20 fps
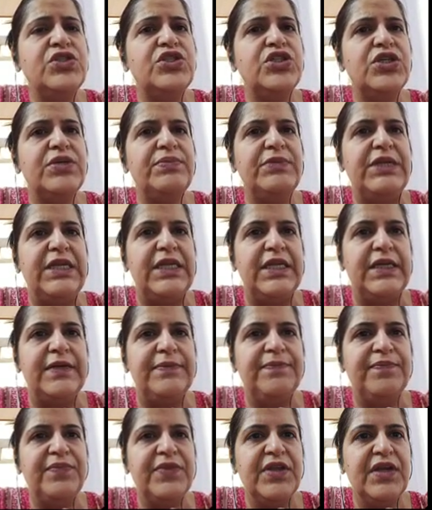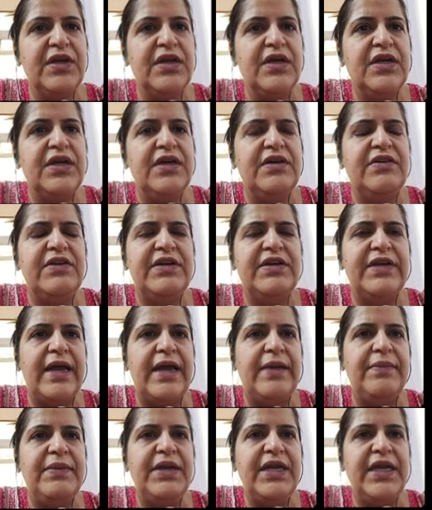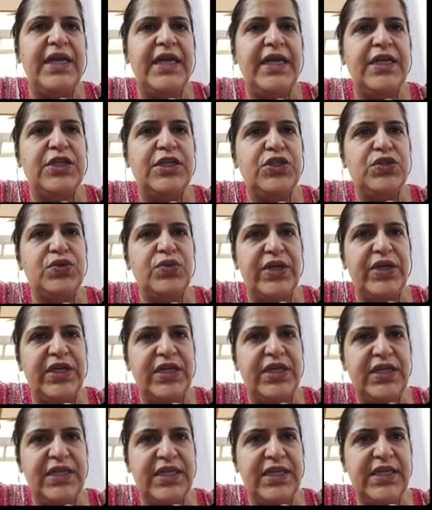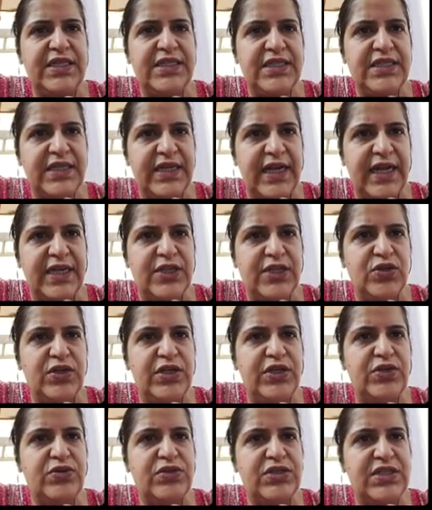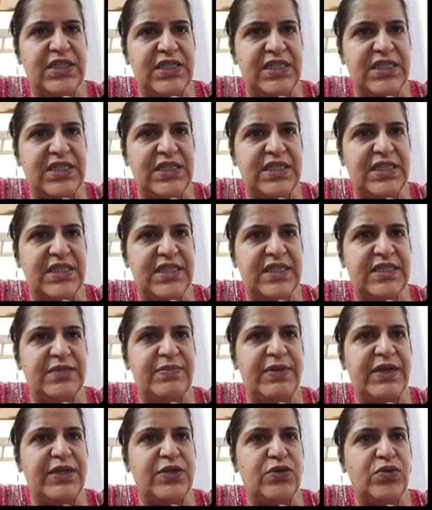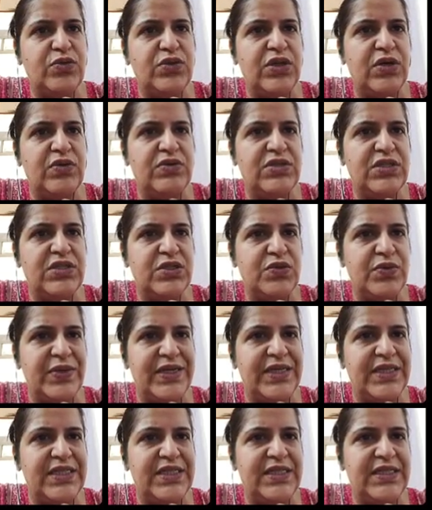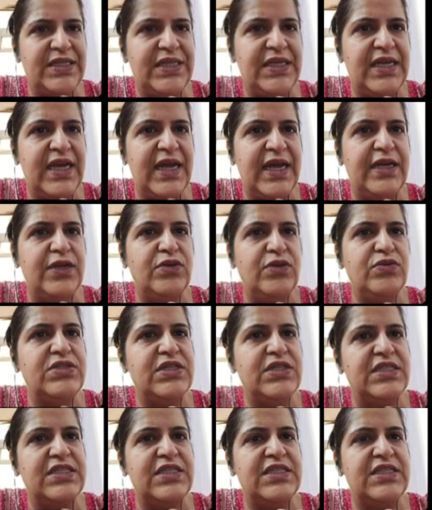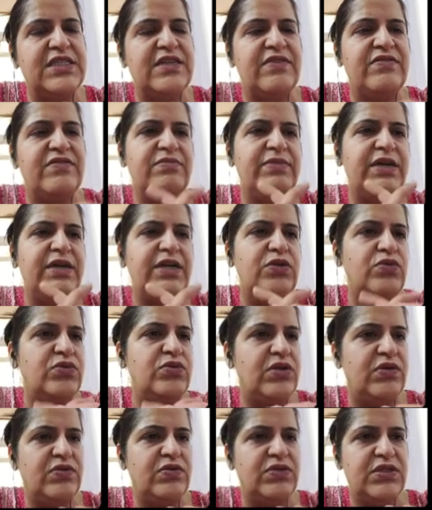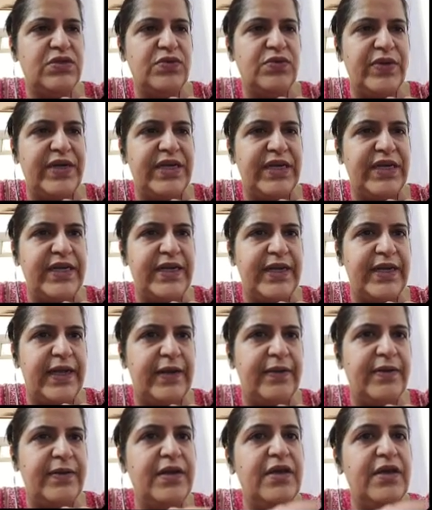Germany. Retirement age to increase gradually to 66 by 2023 and to 67 by 2029.